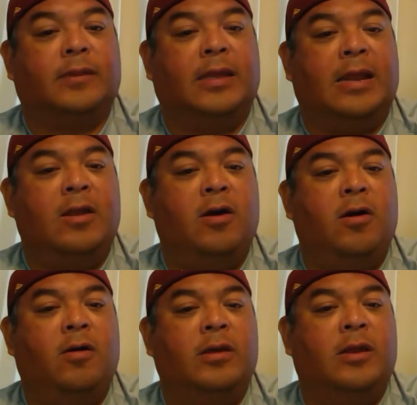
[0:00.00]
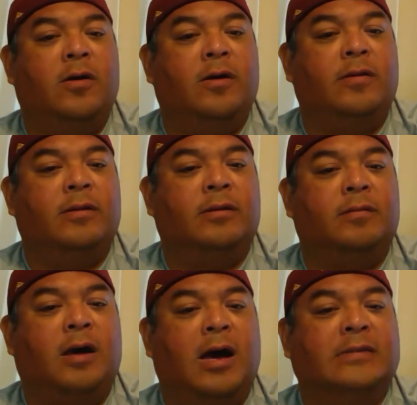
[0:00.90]
And I know,
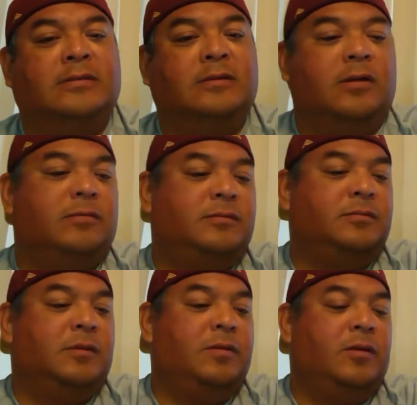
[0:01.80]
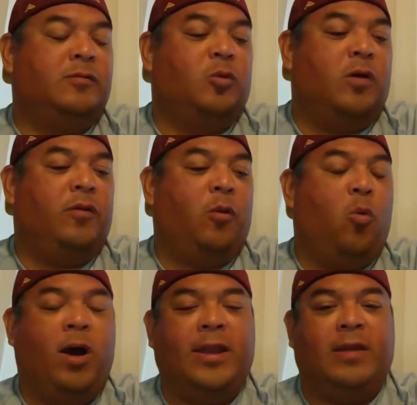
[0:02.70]
the odds, they're 1